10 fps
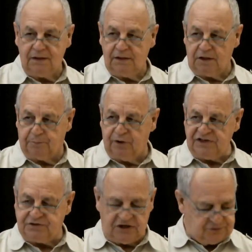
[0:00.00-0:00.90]
The
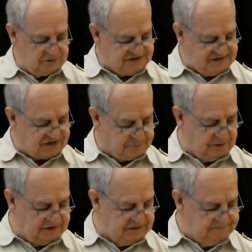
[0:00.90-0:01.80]
princess was
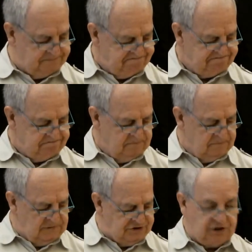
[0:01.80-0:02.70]
desperate.
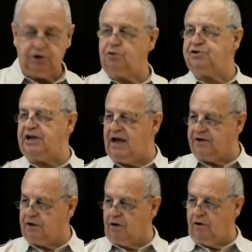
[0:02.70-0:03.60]
She knew she had
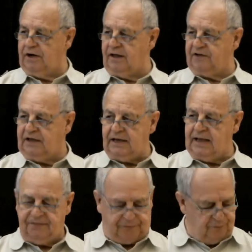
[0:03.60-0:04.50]
to hurry. Now the king
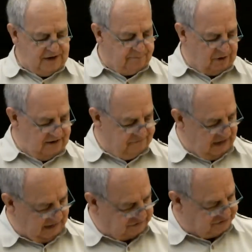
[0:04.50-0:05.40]
had 3 brave
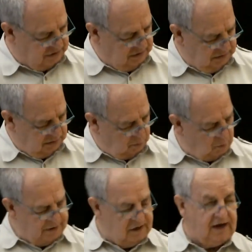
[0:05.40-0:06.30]
knights.
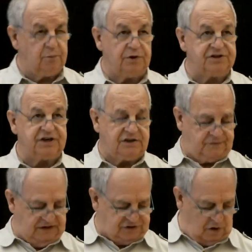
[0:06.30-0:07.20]
One knight was 6
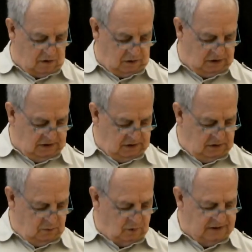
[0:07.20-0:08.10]
feet tall,
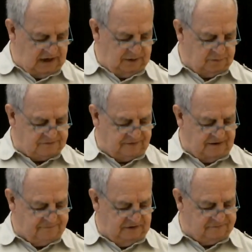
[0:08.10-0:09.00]
one knight was
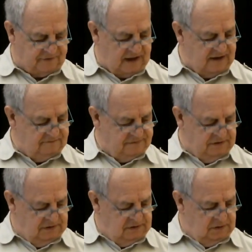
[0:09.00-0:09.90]
5 feet 5,
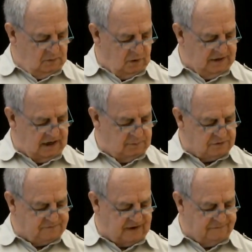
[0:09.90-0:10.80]
one knight
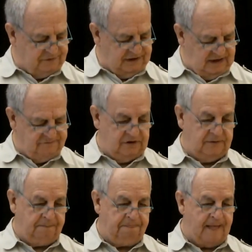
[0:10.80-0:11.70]
was 5 foot even.
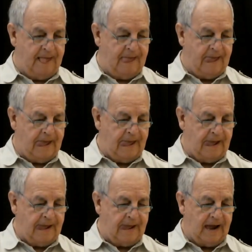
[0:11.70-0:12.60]

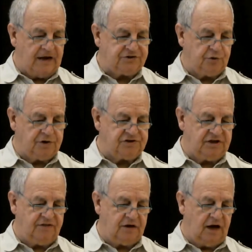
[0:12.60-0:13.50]
As you can
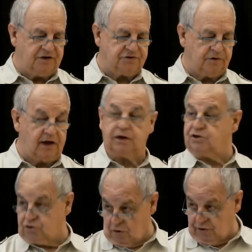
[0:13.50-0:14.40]
see, the knights are getting
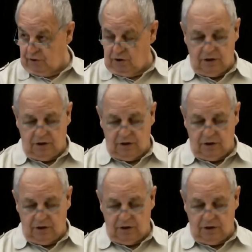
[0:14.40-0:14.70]
shorter.